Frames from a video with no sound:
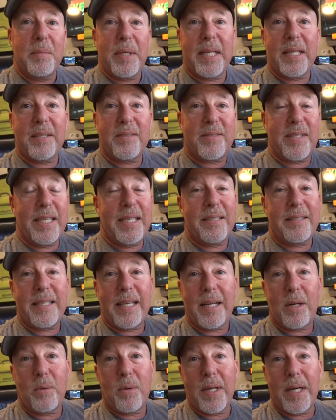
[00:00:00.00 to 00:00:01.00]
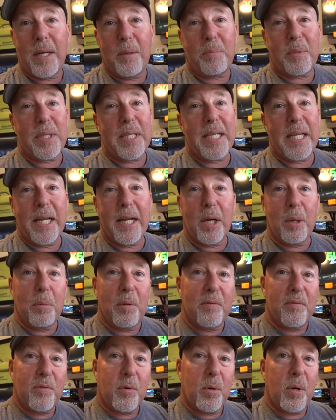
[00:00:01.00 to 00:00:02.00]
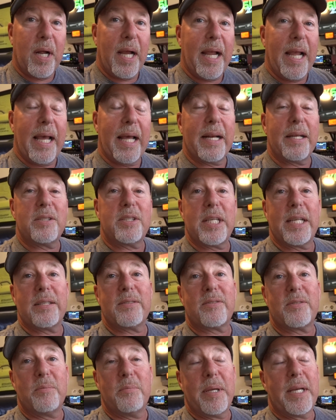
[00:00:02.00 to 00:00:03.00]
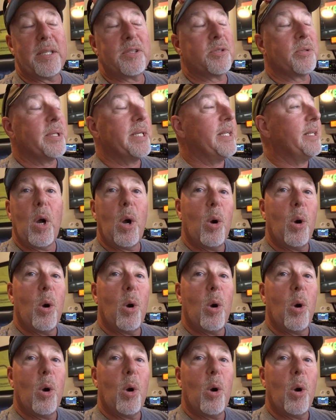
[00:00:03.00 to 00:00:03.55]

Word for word: because the antenna went up in the air before I had a chance to measure it.